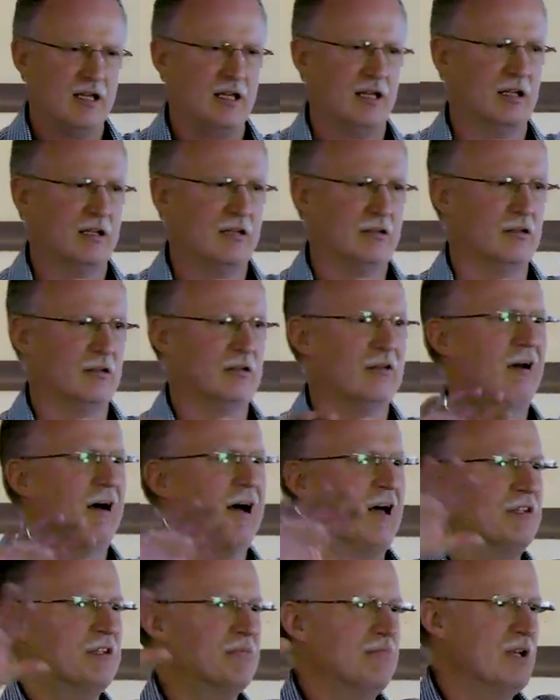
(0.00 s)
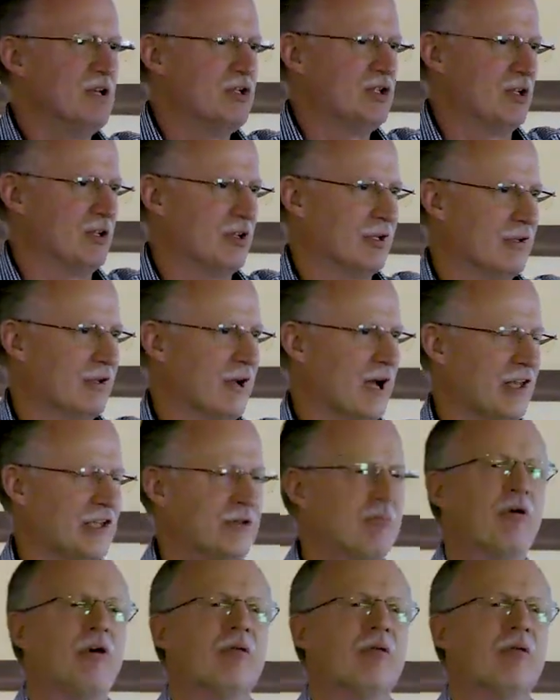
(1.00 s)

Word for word: into God's mission and God's